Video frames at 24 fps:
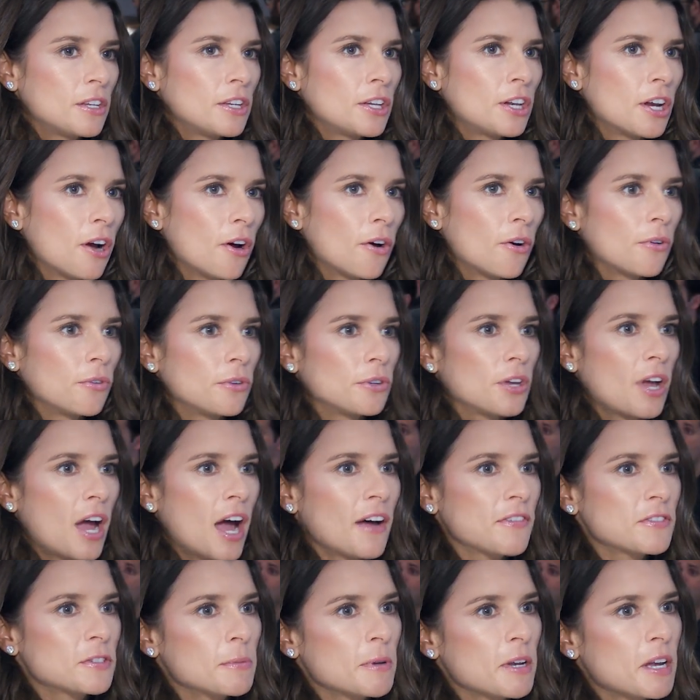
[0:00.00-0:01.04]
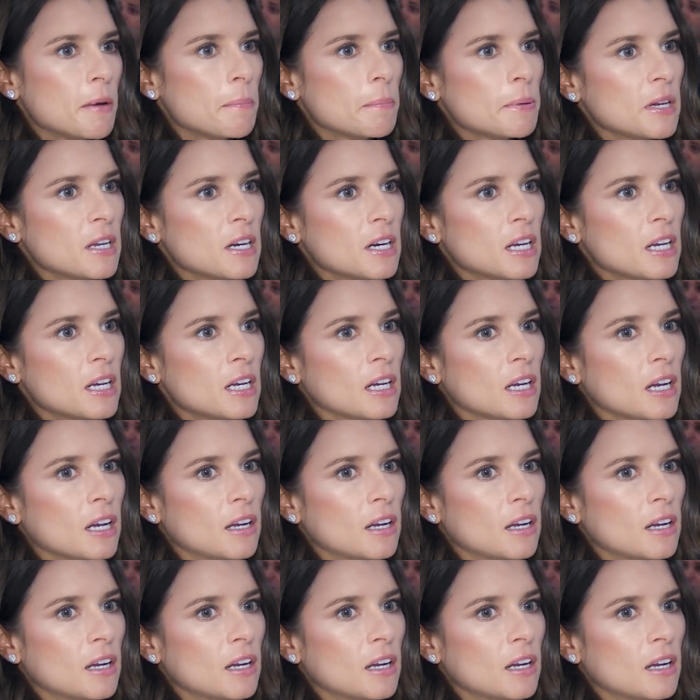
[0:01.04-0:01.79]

you know, you have to be competing